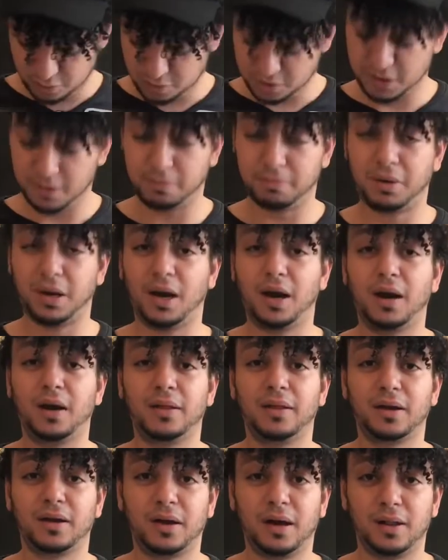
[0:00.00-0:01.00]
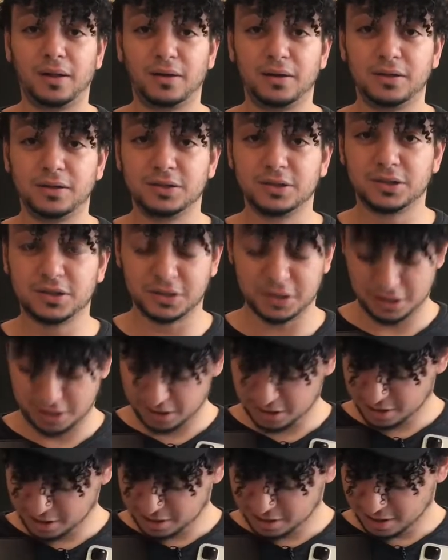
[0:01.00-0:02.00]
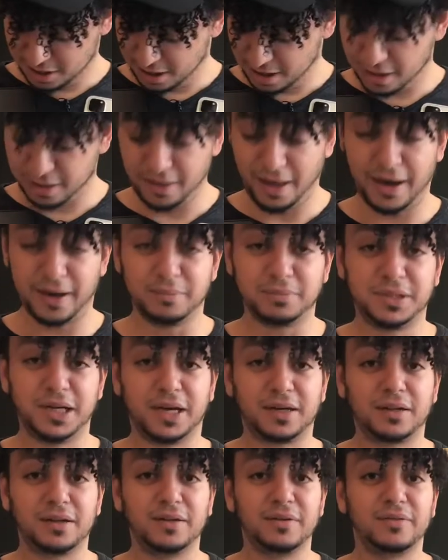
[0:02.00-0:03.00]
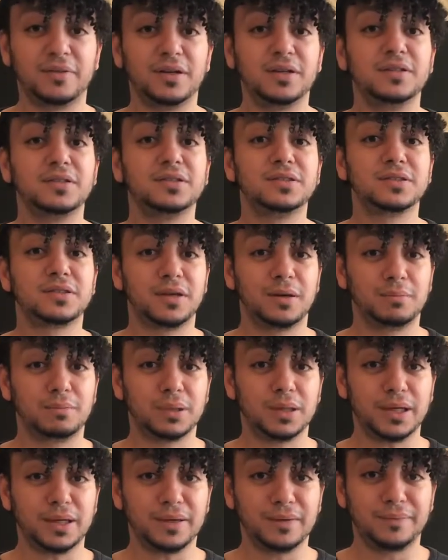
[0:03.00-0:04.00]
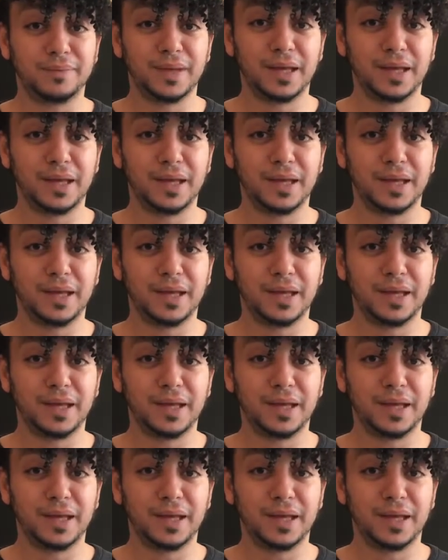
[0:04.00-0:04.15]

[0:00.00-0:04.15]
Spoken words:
compare the colors, that objective is complete.